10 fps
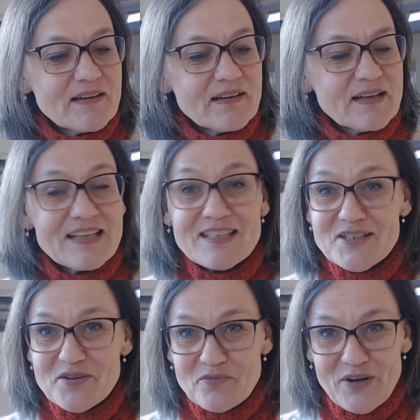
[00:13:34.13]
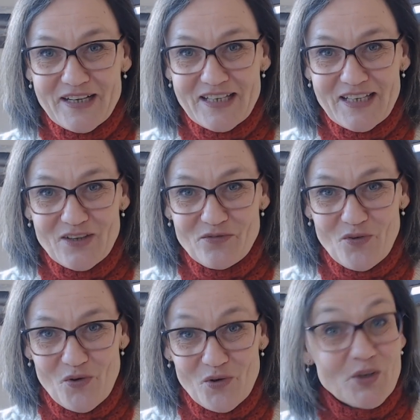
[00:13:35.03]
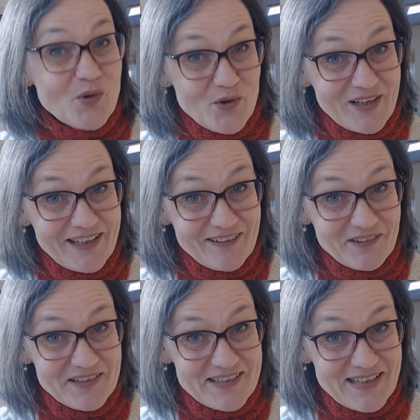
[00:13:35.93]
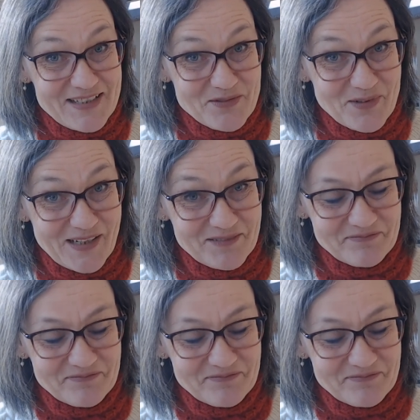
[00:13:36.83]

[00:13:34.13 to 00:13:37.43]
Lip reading: is ready for your needles as well.